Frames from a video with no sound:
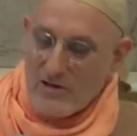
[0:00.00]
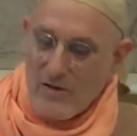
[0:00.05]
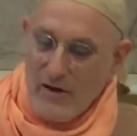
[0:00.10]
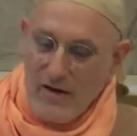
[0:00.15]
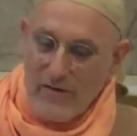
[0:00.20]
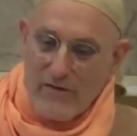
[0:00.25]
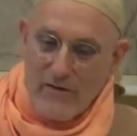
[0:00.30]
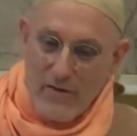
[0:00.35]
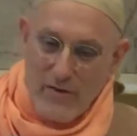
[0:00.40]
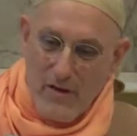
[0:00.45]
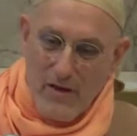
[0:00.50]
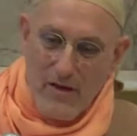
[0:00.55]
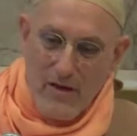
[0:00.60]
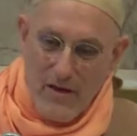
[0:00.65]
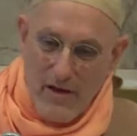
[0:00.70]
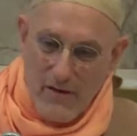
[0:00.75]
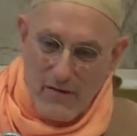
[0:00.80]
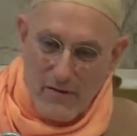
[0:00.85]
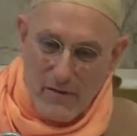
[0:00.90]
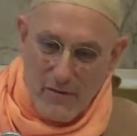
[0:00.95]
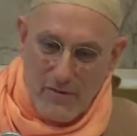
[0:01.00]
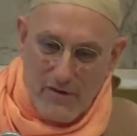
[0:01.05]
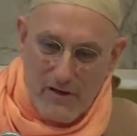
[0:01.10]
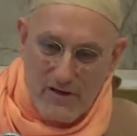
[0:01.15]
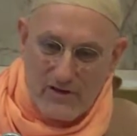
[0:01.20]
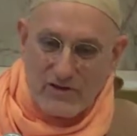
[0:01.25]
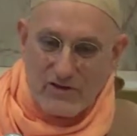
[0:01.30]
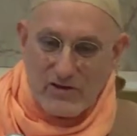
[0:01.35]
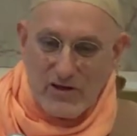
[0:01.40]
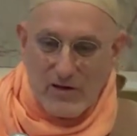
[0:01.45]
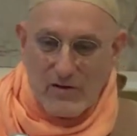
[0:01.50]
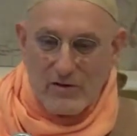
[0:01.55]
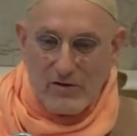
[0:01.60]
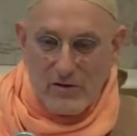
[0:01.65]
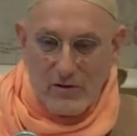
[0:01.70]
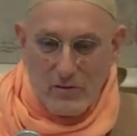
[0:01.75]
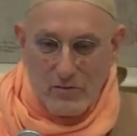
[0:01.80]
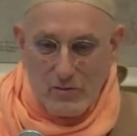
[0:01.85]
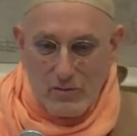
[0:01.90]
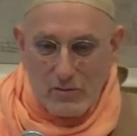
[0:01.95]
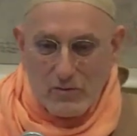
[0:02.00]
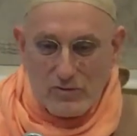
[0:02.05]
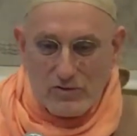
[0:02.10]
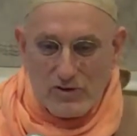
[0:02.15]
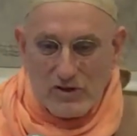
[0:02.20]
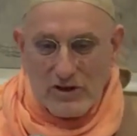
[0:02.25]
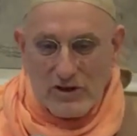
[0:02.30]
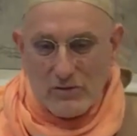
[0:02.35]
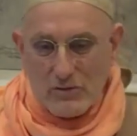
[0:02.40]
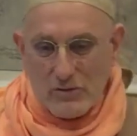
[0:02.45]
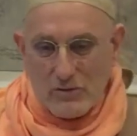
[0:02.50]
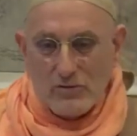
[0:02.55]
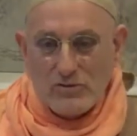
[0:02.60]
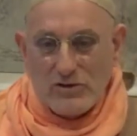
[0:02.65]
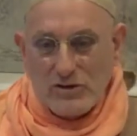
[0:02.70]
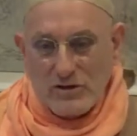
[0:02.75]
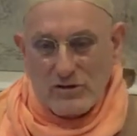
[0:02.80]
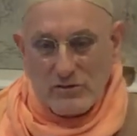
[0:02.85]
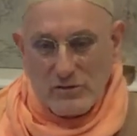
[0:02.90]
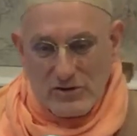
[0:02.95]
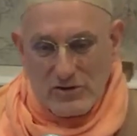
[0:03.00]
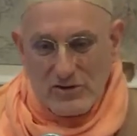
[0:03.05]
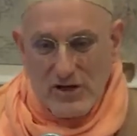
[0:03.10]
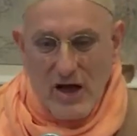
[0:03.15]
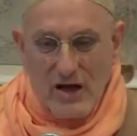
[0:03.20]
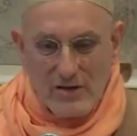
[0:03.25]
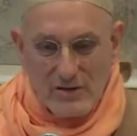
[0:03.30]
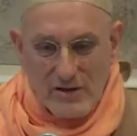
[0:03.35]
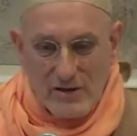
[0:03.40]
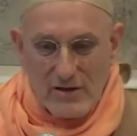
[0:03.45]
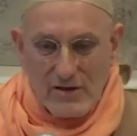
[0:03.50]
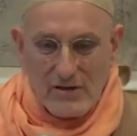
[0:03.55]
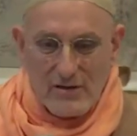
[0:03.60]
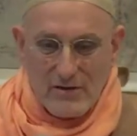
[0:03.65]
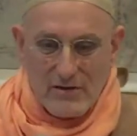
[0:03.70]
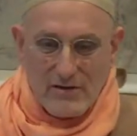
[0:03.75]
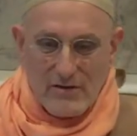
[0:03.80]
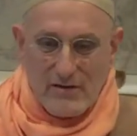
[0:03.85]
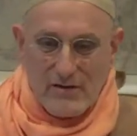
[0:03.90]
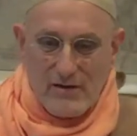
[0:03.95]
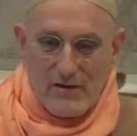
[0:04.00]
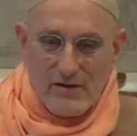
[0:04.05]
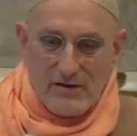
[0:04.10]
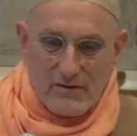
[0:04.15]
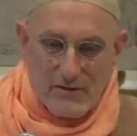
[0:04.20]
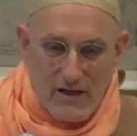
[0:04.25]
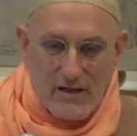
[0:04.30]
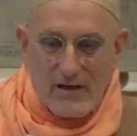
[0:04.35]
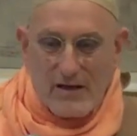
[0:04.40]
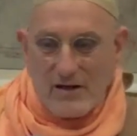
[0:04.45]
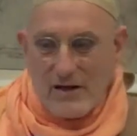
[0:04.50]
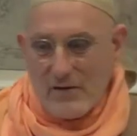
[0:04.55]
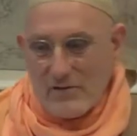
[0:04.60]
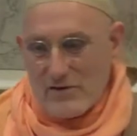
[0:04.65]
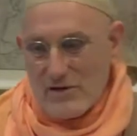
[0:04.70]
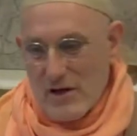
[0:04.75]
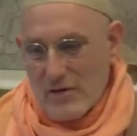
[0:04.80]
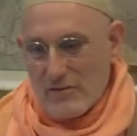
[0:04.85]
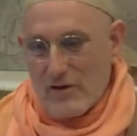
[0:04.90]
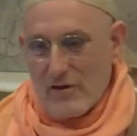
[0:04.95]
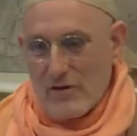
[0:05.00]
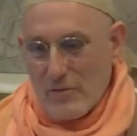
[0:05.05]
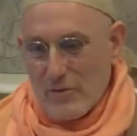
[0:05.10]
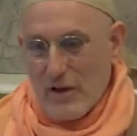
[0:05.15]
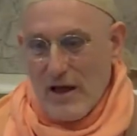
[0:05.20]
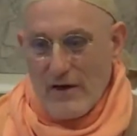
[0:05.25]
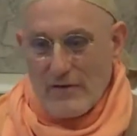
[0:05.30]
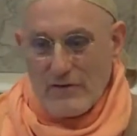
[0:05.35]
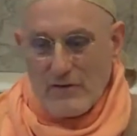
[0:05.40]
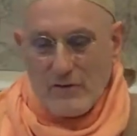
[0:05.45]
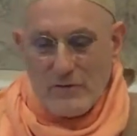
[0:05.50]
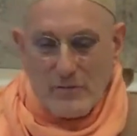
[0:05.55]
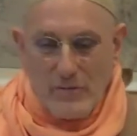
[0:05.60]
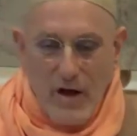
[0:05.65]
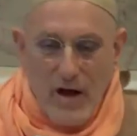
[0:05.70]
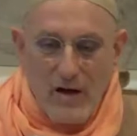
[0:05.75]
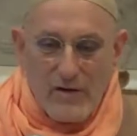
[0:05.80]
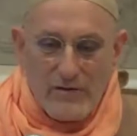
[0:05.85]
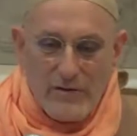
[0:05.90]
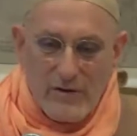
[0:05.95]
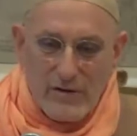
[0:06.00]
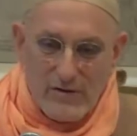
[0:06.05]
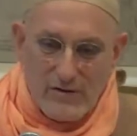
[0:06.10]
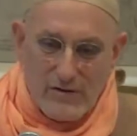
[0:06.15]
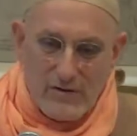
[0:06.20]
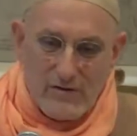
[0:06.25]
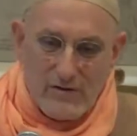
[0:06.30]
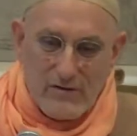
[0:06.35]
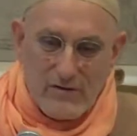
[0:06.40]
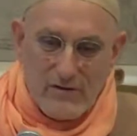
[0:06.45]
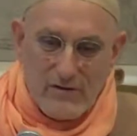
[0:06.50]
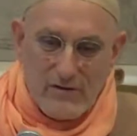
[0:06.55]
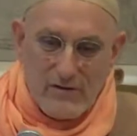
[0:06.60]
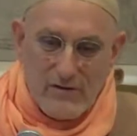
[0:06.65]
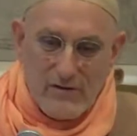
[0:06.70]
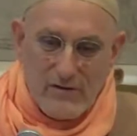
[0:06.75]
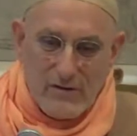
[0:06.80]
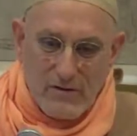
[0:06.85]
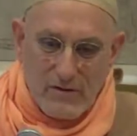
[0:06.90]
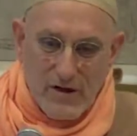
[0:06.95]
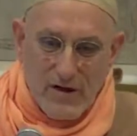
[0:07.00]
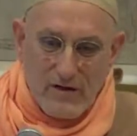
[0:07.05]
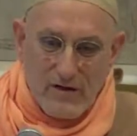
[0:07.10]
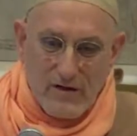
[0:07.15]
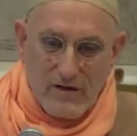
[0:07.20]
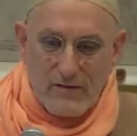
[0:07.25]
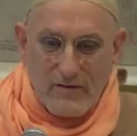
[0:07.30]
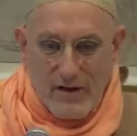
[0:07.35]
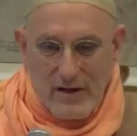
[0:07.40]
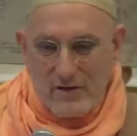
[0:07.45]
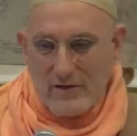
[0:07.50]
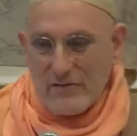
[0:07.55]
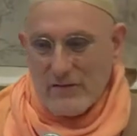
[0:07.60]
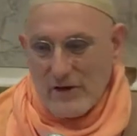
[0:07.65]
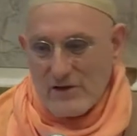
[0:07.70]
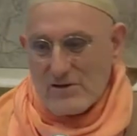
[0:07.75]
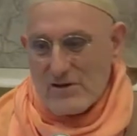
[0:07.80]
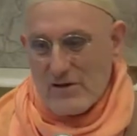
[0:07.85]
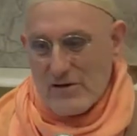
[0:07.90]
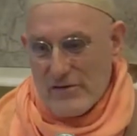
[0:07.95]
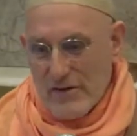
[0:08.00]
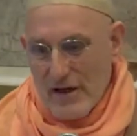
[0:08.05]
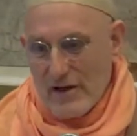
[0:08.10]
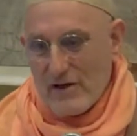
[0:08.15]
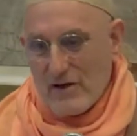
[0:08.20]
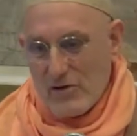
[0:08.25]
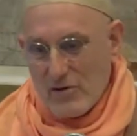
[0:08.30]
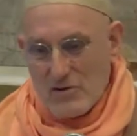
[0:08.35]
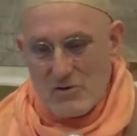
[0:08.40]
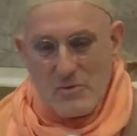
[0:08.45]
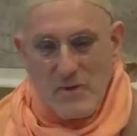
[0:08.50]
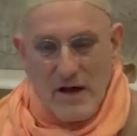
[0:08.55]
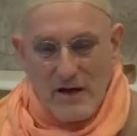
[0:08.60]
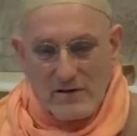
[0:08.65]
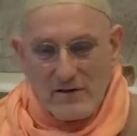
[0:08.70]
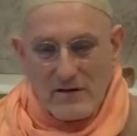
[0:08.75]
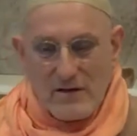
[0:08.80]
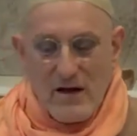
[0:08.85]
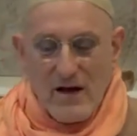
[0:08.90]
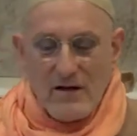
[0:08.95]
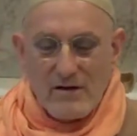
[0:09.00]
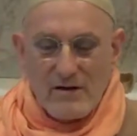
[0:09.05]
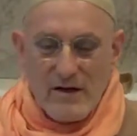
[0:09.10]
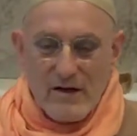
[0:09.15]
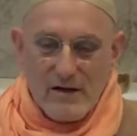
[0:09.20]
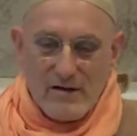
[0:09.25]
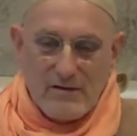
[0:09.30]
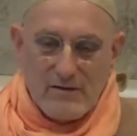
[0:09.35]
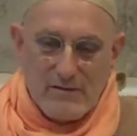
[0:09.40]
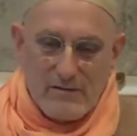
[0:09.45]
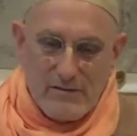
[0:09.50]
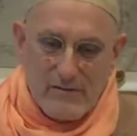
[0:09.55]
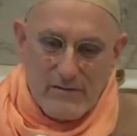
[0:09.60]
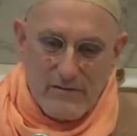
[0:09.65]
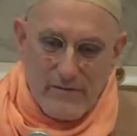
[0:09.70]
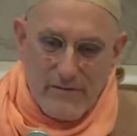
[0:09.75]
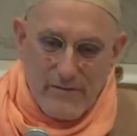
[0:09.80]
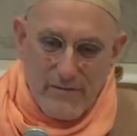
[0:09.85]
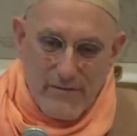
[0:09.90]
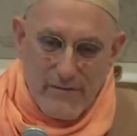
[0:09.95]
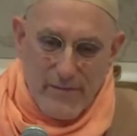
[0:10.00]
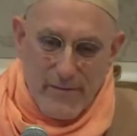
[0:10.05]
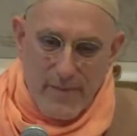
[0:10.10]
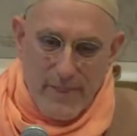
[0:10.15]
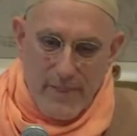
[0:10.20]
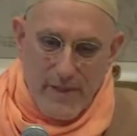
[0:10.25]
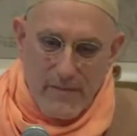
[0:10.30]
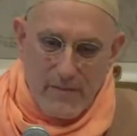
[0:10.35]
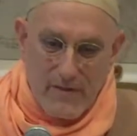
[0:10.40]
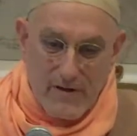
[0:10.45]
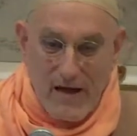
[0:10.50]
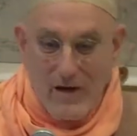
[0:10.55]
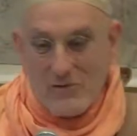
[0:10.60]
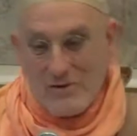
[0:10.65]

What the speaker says: And then from there it talks about from Nishta to Ruchi, Ruchi to Asakti. Then he comes up to the platform of Bhava, right? And then eventually then he goes back to Godhead.